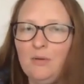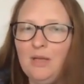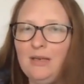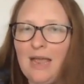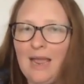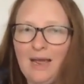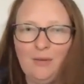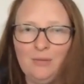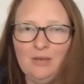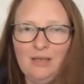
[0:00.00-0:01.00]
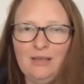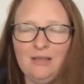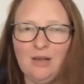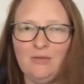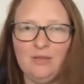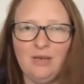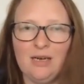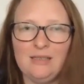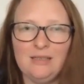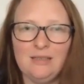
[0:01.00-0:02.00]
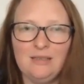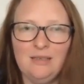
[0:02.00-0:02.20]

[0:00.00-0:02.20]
now in the COVID crisis?